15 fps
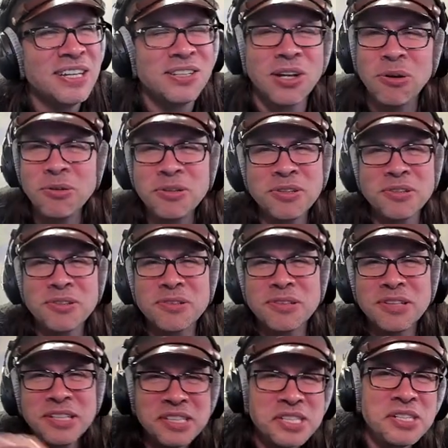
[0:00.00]
don't
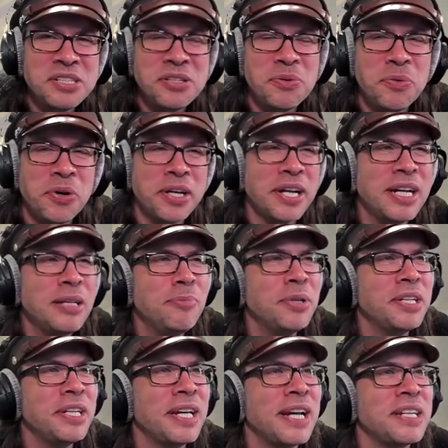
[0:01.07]
listen to what
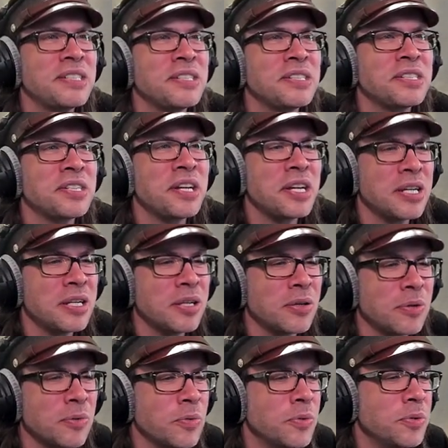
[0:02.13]
anybody has to say
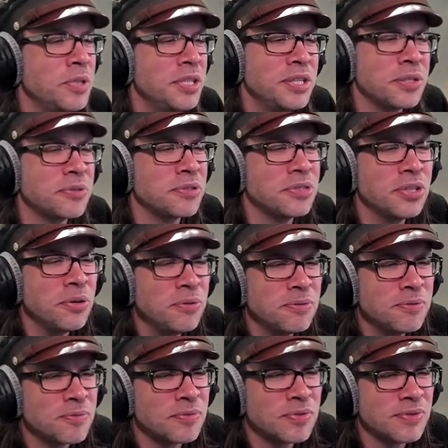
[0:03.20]
or, you know, don't.
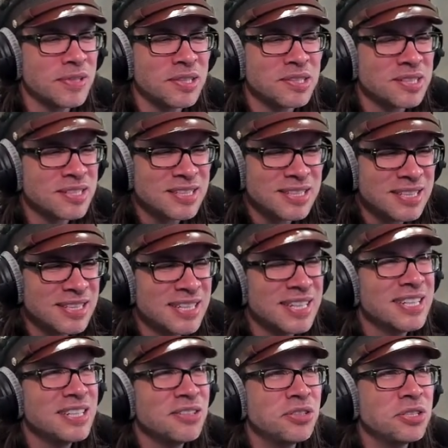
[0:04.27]

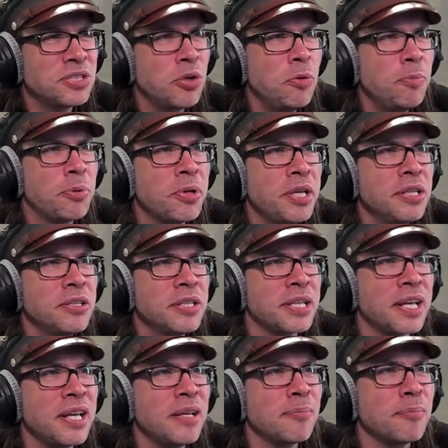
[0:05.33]
Just go play your
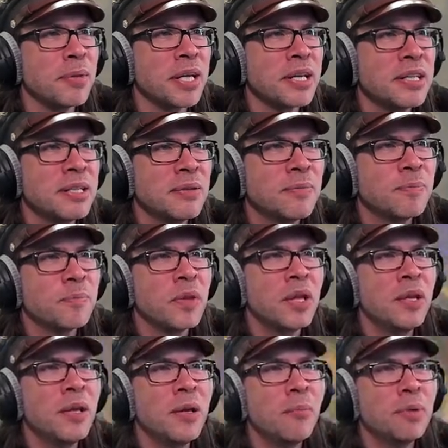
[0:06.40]
game, man.
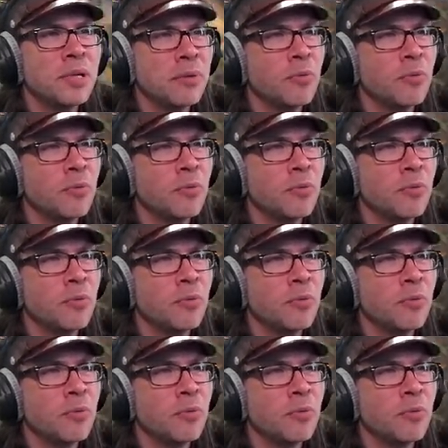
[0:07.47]
But